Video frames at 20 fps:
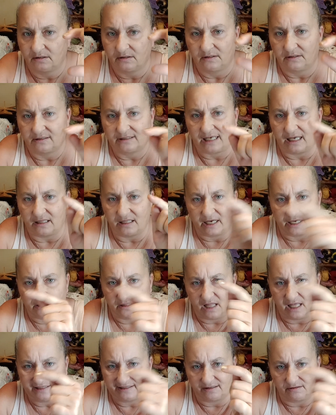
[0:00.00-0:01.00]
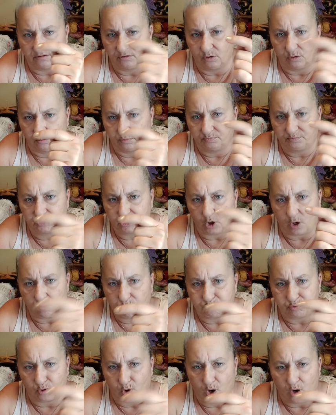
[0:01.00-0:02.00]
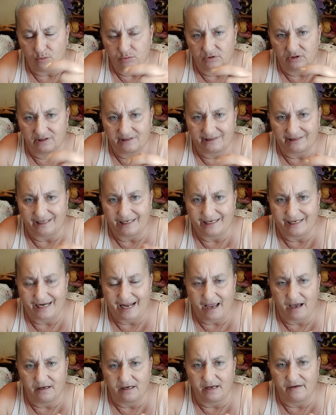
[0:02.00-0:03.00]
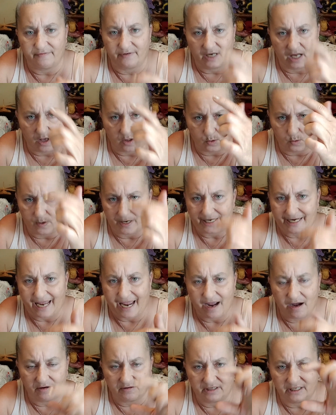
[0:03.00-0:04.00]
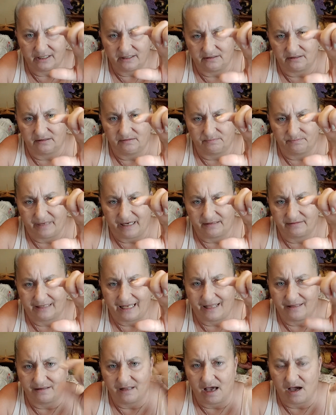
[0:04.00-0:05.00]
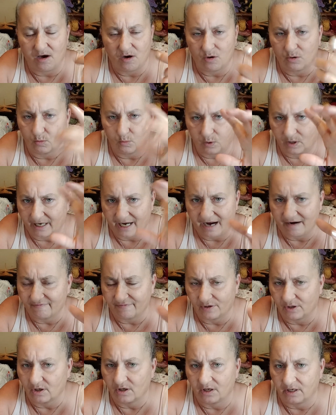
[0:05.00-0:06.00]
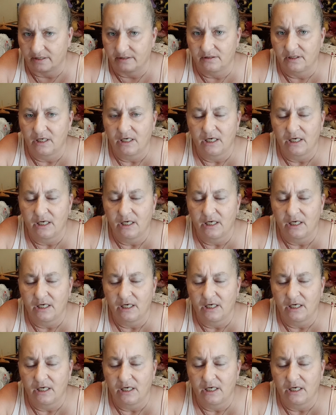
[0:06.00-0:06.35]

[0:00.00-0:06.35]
It's got like lots of little sharp prongs sticking out of it all the way down it, and about that long, whatever, and